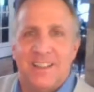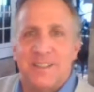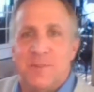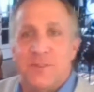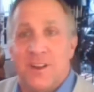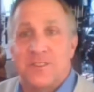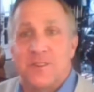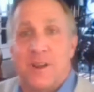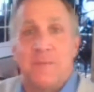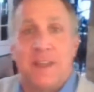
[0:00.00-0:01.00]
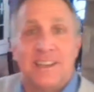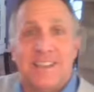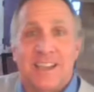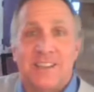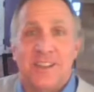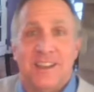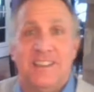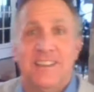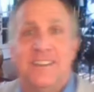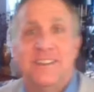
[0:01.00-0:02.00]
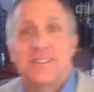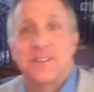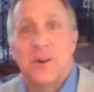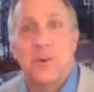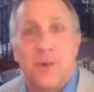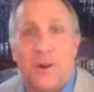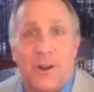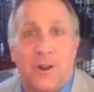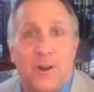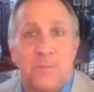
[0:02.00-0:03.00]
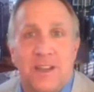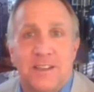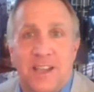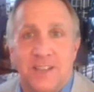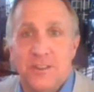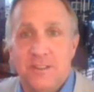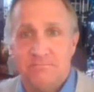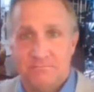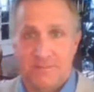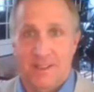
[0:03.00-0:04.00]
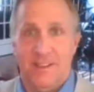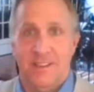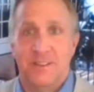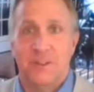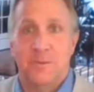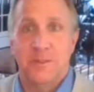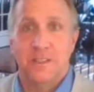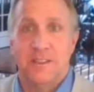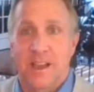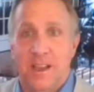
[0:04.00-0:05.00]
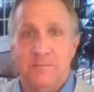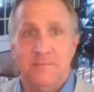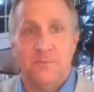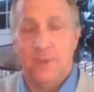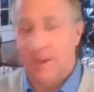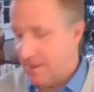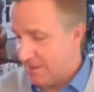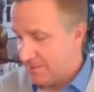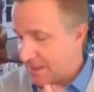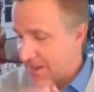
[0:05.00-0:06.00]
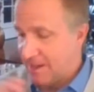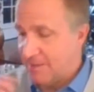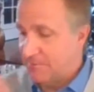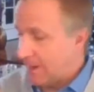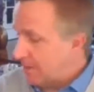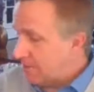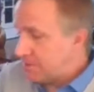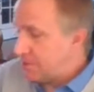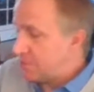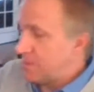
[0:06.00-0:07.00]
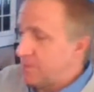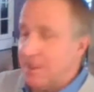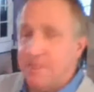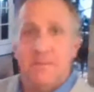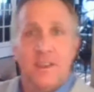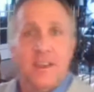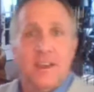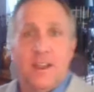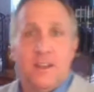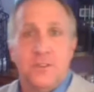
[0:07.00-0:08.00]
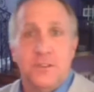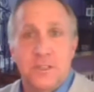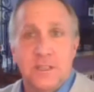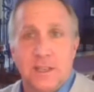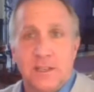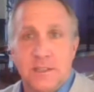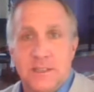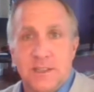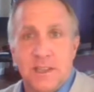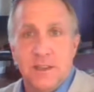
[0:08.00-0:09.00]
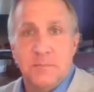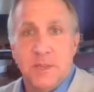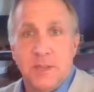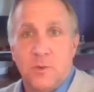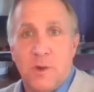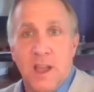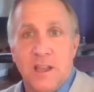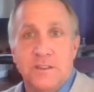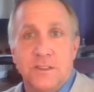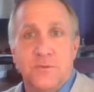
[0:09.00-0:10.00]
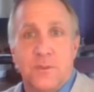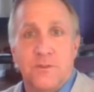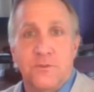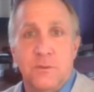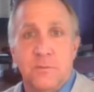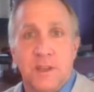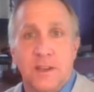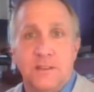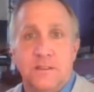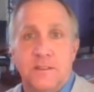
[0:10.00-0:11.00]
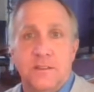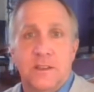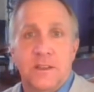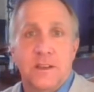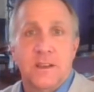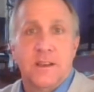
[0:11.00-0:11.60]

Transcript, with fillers: All right, let's move on to our meditation. So, our, our meditation uh, is always a time uh, that I invite you to join me. And if you just like to sit and be quiet just for a few minutes,